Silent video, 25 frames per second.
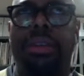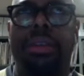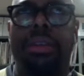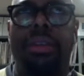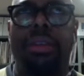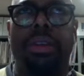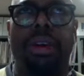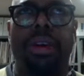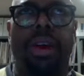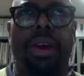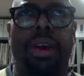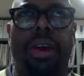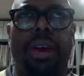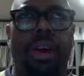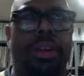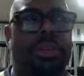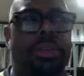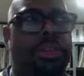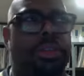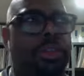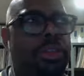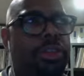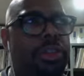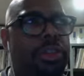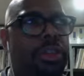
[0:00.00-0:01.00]
all
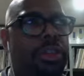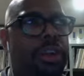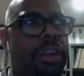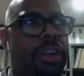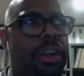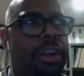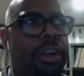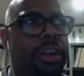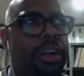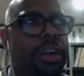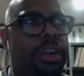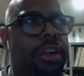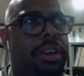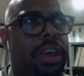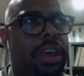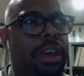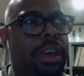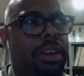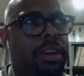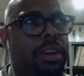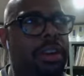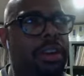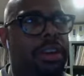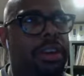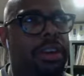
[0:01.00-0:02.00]
stood and kind
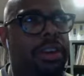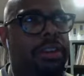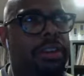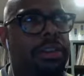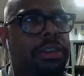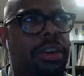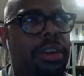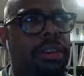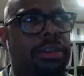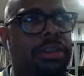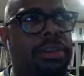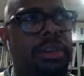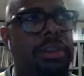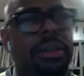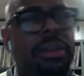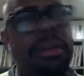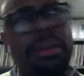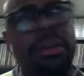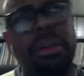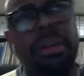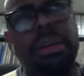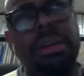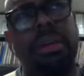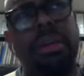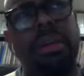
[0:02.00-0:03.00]
of looked at each other and said,
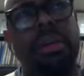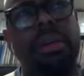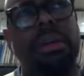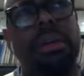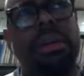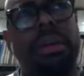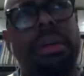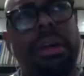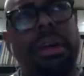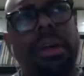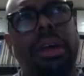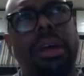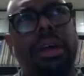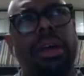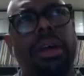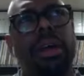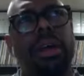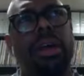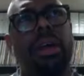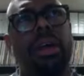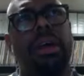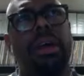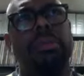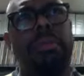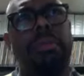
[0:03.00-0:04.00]
huh,
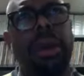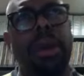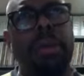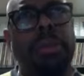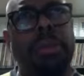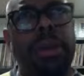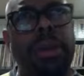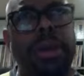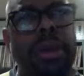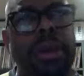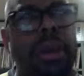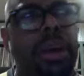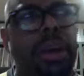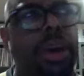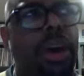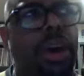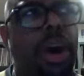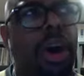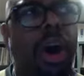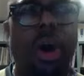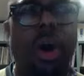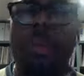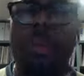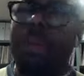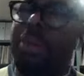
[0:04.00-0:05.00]
yeah, maybe.
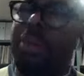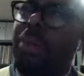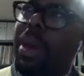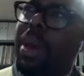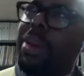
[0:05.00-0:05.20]
Oh, but wait a